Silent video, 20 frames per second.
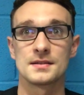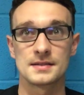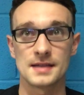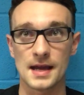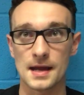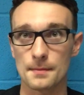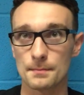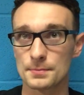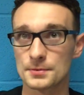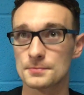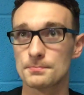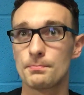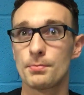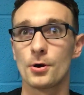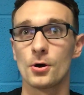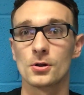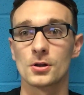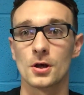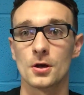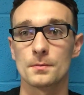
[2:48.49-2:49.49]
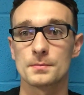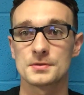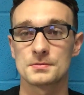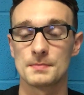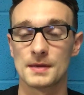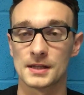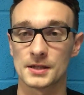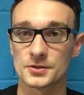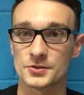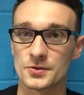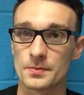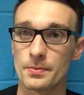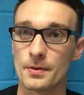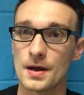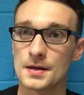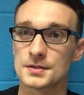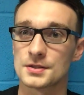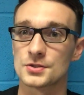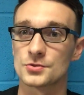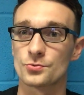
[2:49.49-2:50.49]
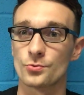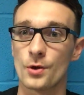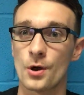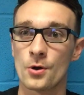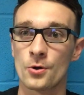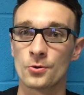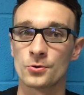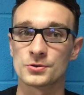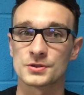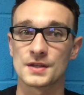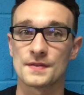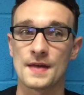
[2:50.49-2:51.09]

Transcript: dips, pull-ups, military presses, rows,